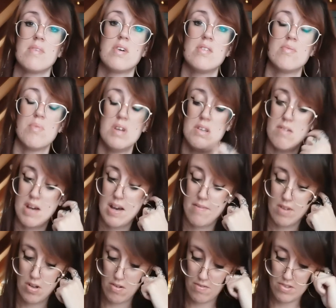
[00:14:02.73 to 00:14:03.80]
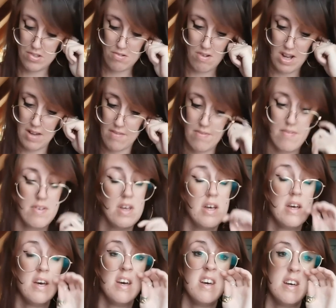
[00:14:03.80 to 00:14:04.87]
Because when you have a lot of strength
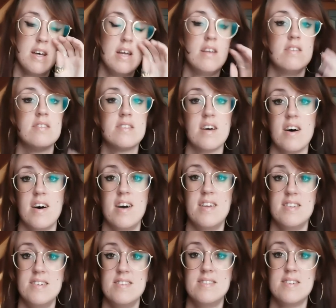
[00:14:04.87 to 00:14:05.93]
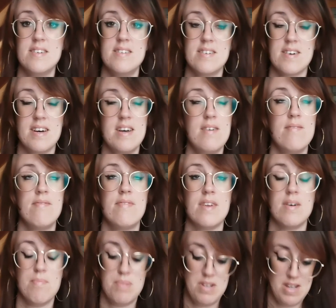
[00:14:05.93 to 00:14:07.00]
inside, you've got
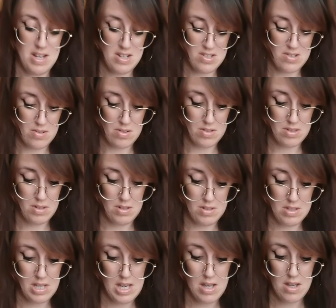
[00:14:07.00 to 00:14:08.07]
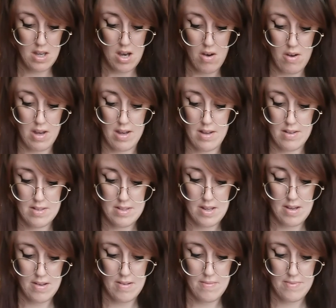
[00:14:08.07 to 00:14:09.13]
infinite potential, because you can just keep going.
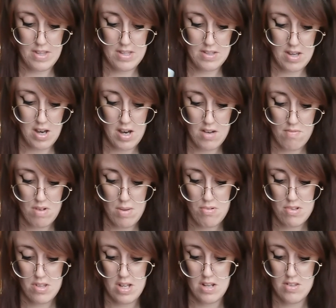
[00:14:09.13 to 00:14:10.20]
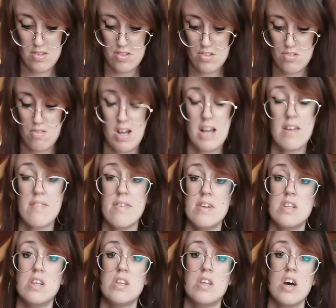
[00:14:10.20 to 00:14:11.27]
So this card represents strength,
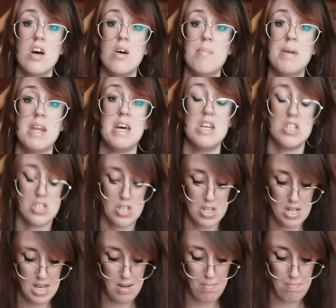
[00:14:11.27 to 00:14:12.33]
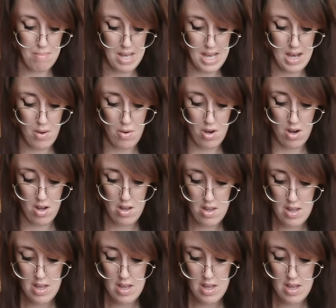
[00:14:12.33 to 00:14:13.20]
determination, and power,